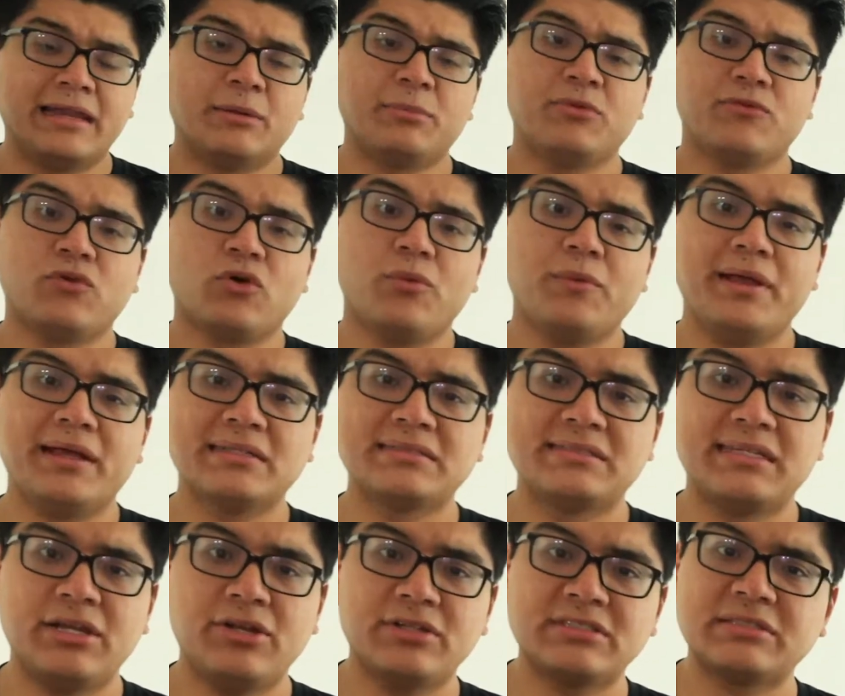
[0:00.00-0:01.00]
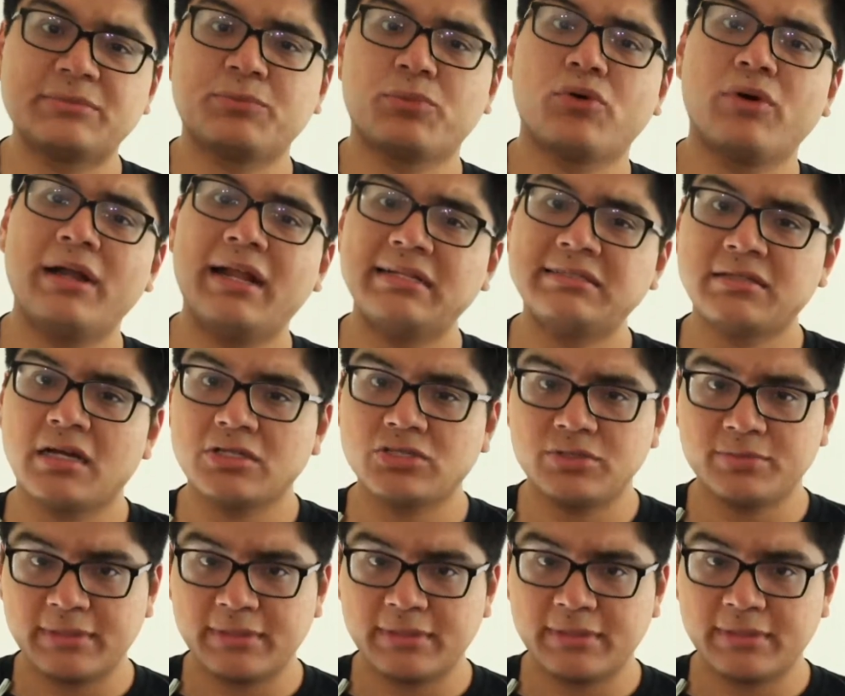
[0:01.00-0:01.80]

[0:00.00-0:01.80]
Now before we continue, it's important I talk to